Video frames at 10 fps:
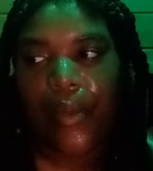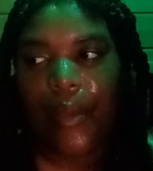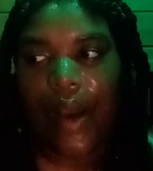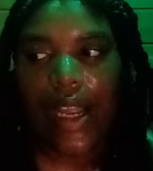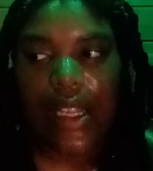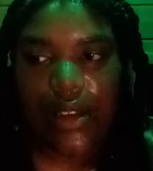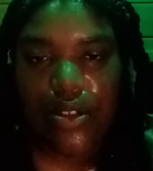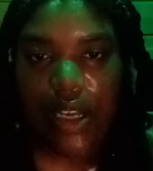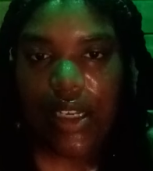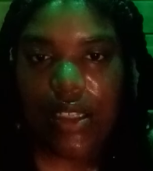why
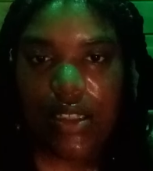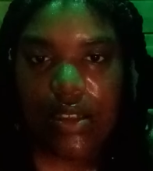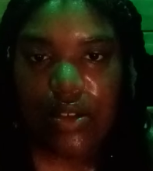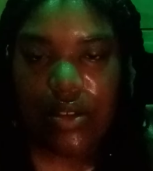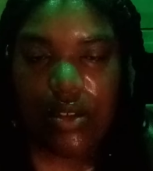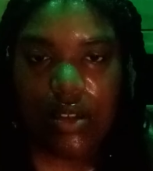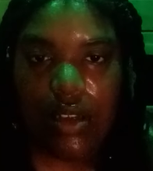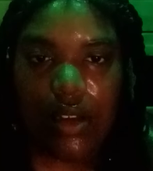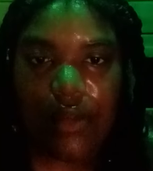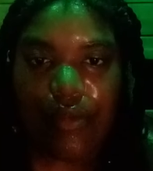try to
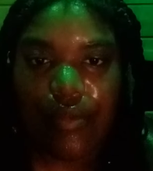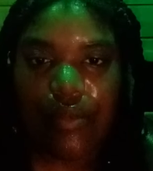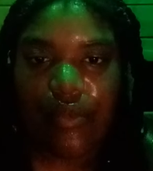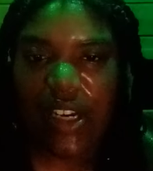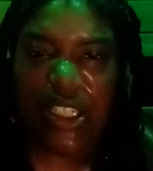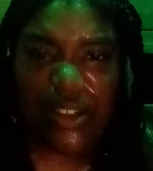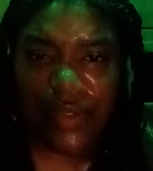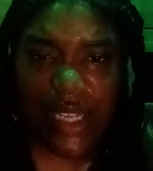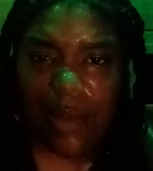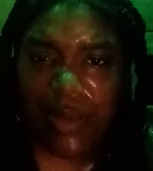sit in regular
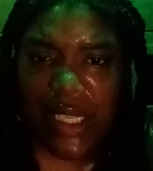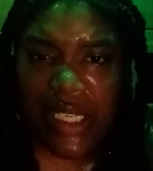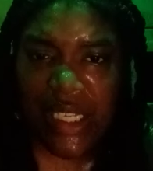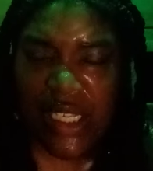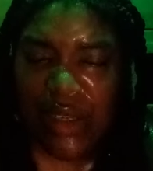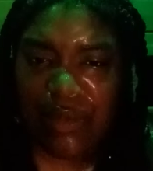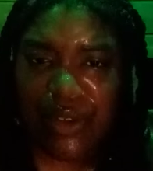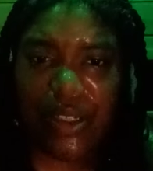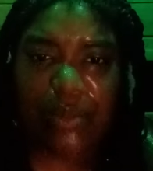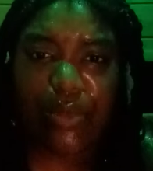VIP
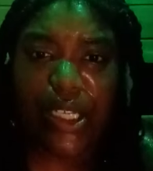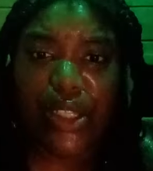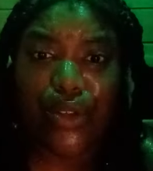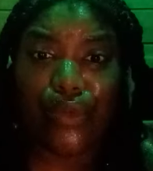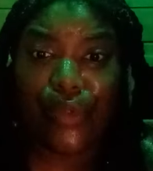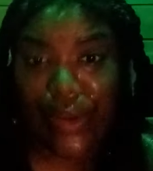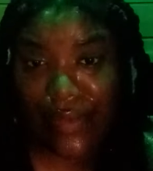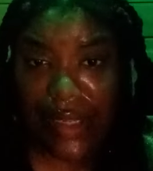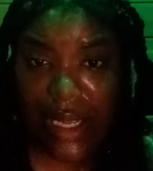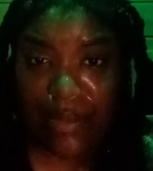when you can be in the real
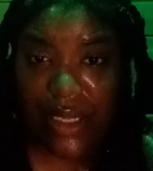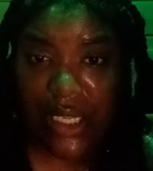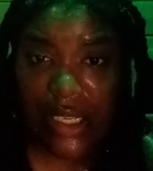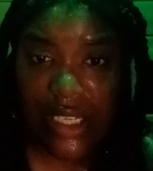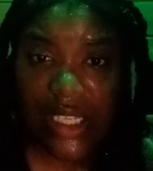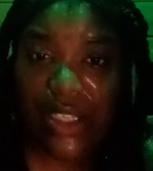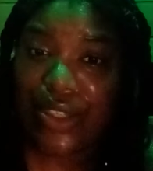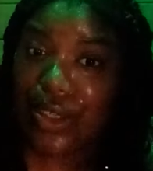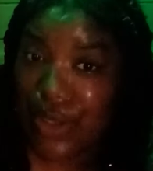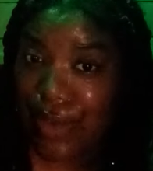VIP?
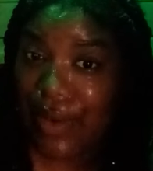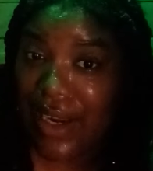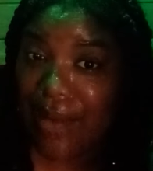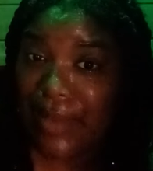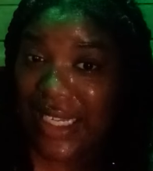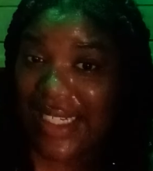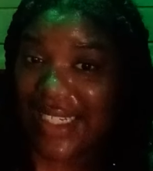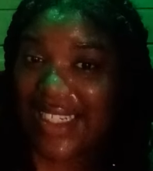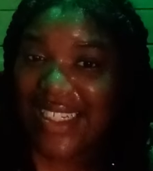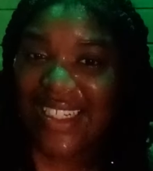You know what I mean?
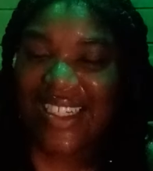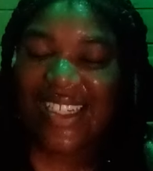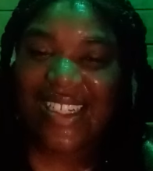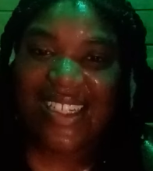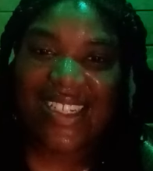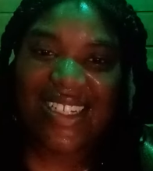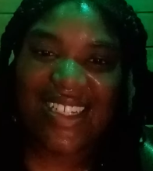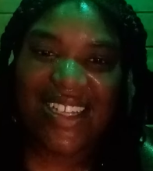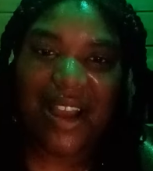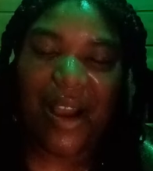
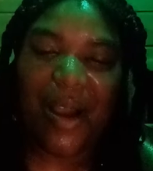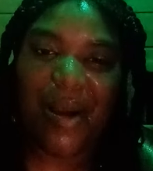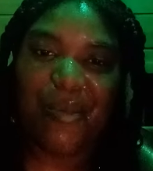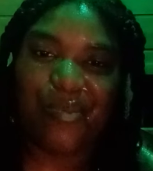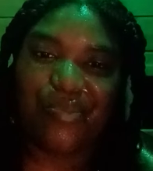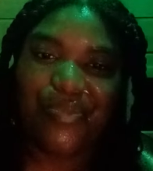Um,